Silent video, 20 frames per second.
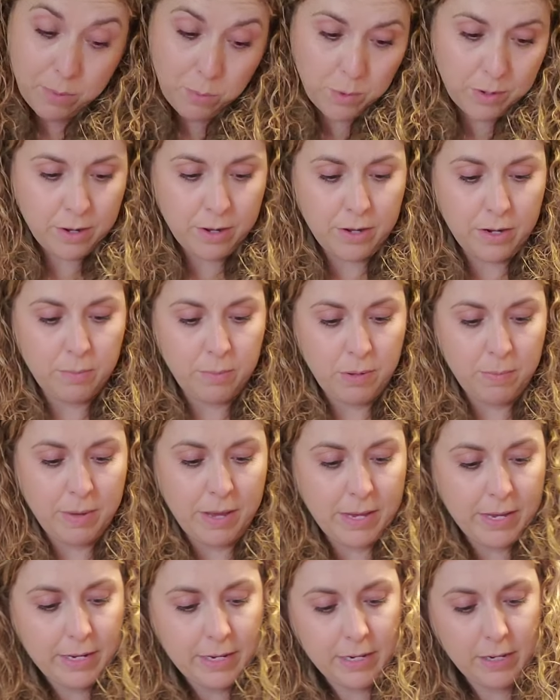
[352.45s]
we're not going to be
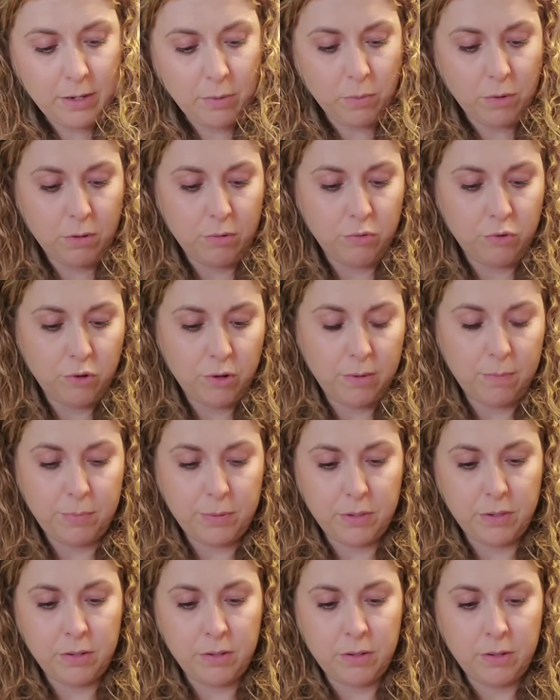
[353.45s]
making any road
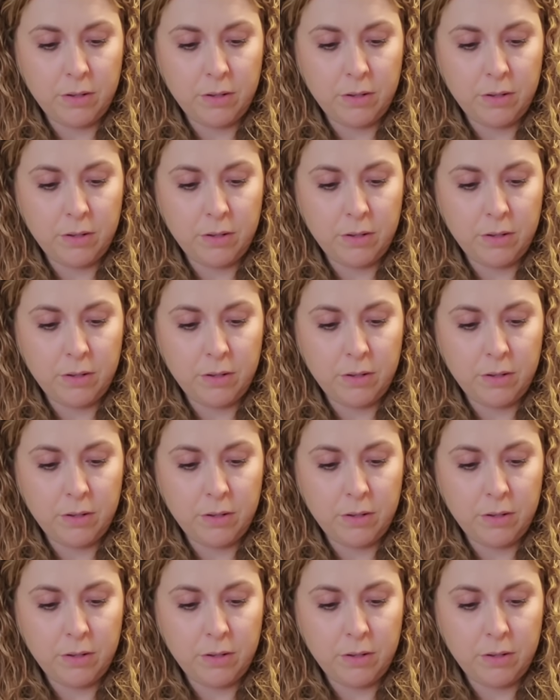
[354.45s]
trips.